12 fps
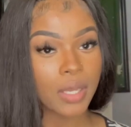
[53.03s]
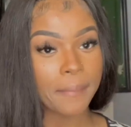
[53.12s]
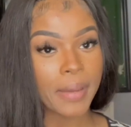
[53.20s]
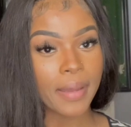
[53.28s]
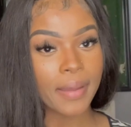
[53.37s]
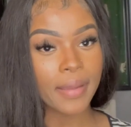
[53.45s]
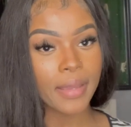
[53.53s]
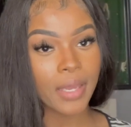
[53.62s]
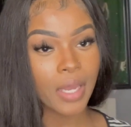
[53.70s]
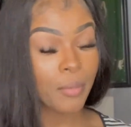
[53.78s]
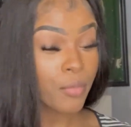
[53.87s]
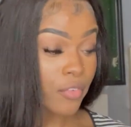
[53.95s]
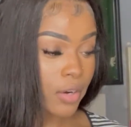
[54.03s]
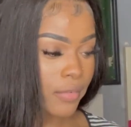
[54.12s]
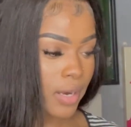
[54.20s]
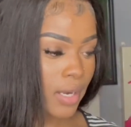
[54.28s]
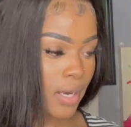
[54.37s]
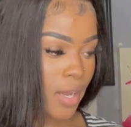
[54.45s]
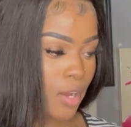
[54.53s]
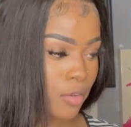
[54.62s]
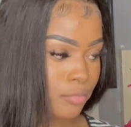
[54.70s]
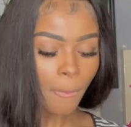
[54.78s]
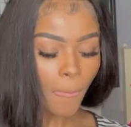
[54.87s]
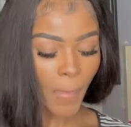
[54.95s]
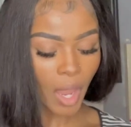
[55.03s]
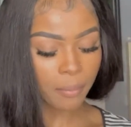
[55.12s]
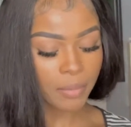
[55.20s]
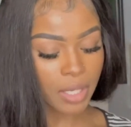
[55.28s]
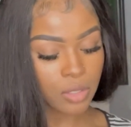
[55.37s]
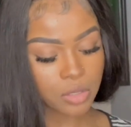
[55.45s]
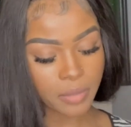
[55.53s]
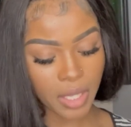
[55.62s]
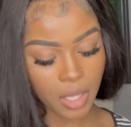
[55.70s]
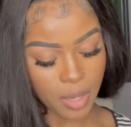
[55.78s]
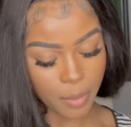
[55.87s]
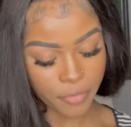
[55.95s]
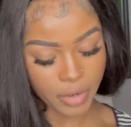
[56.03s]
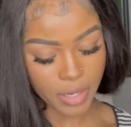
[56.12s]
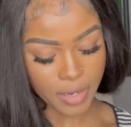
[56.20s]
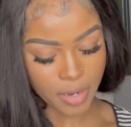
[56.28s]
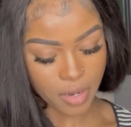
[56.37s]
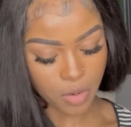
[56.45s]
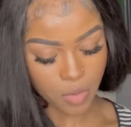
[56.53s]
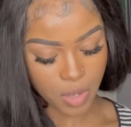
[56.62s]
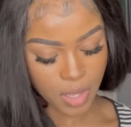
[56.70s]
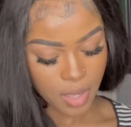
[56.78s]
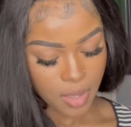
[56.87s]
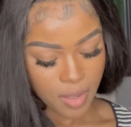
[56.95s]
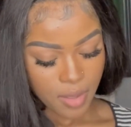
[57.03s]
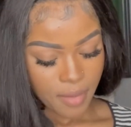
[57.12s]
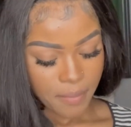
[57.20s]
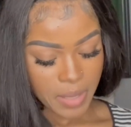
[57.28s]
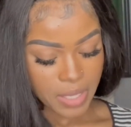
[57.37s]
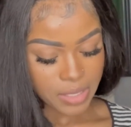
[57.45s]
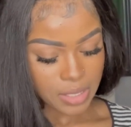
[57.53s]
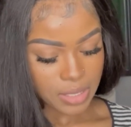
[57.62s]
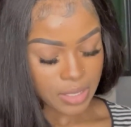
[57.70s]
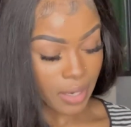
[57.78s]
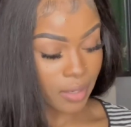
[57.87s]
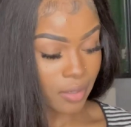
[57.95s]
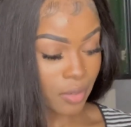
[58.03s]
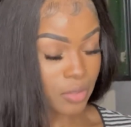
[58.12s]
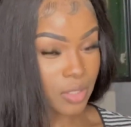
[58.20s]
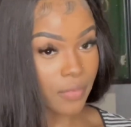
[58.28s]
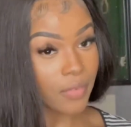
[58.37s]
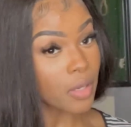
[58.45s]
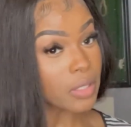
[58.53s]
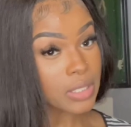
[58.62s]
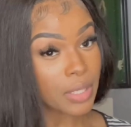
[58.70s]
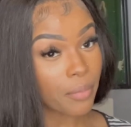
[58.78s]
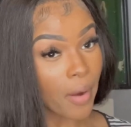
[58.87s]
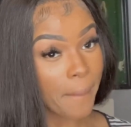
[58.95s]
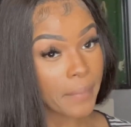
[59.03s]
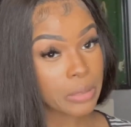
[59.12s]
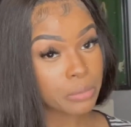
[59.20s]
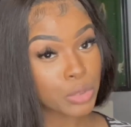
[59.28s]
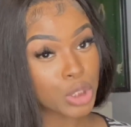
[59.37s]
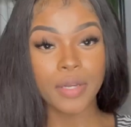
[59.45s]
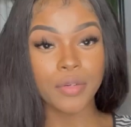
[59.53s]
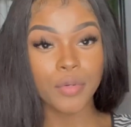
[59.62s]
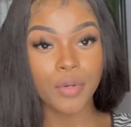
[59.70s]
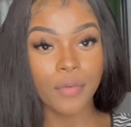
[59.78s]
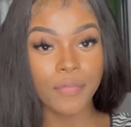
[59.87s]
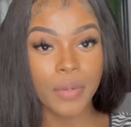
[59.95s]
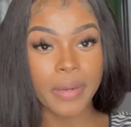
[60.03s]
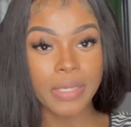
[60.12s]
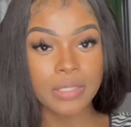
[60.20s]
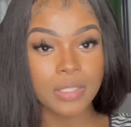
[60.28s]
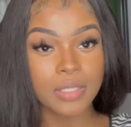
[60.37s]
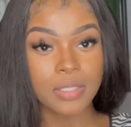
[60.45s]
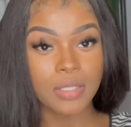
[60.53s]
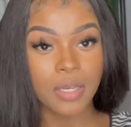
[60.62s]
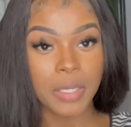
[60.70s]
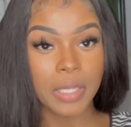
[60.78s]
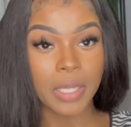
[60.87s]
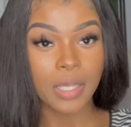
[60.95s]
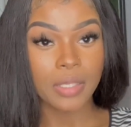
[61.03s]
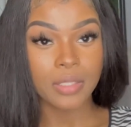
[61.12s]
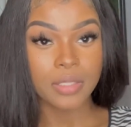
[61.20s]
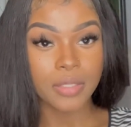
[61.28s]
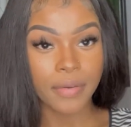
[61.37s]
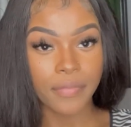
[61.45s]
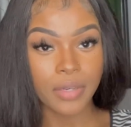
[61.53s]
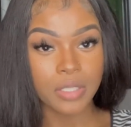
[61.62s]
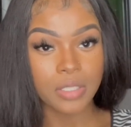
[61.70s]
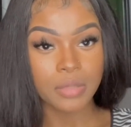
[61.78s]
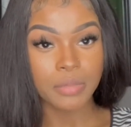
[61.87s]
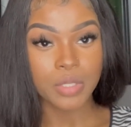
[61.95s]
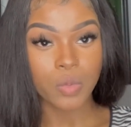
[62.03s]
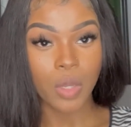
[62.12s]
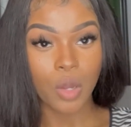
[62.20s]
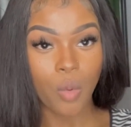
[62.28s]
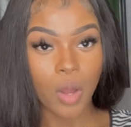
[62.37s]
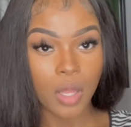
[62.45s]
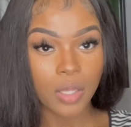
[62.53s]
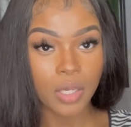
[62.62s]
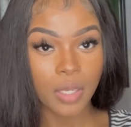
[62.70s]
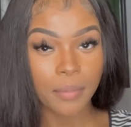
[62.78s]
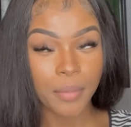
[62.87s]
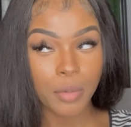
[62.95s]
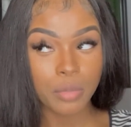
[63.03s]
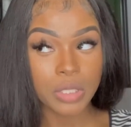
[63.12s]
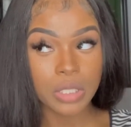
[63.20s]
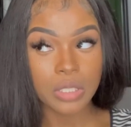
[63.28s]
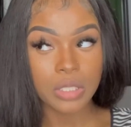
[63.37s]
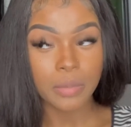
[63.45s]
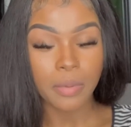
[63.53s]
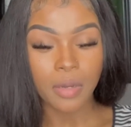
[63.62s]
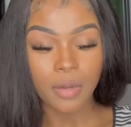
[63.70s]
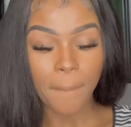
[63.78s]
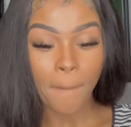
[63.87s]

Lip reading: my camera right now. I'm not using my camera right now because of technical difficulty problems. I don't know if you guys can tell the difference between quality purposes, but